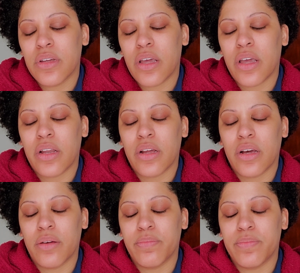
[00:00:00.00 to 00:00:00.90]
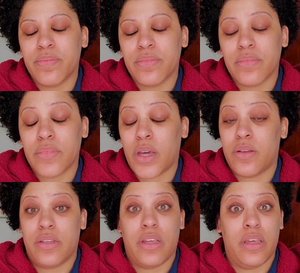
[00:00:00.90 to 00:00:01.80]
And I
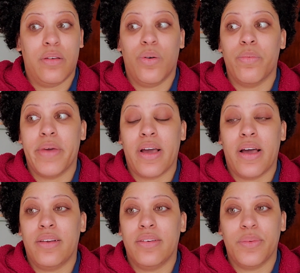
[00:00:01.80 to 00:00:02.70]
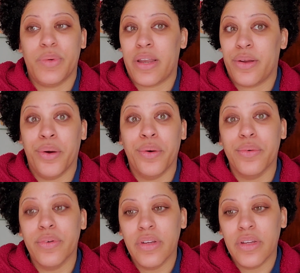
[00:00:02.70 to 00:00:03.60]
was like, oh my God, we gotta go.
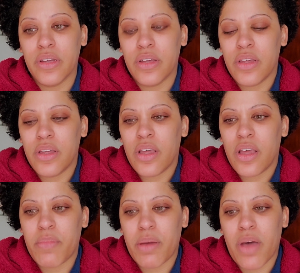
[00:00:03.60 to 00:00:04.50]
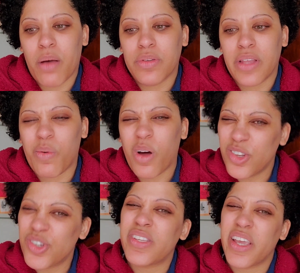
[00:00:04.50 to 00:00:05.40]
And my mom was like, why
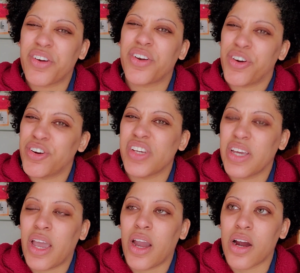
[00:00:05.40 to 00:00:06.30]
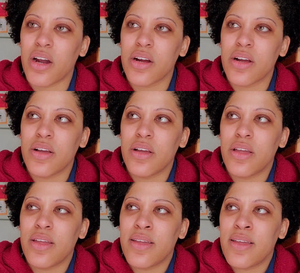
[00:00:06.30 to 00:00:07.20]
don't you take her to urgent care?
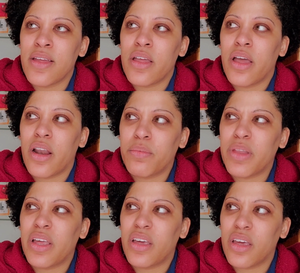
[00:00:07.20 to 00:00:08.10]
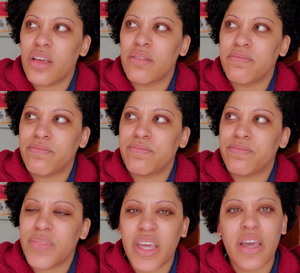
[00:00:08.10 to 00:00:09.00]
And I'm like,
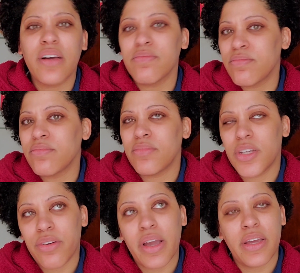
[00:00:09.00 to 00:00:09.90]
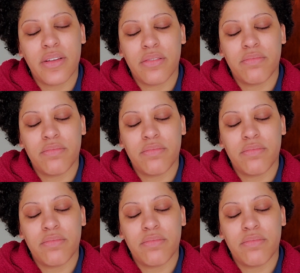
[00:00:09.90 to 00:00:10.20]
yeah, you're right.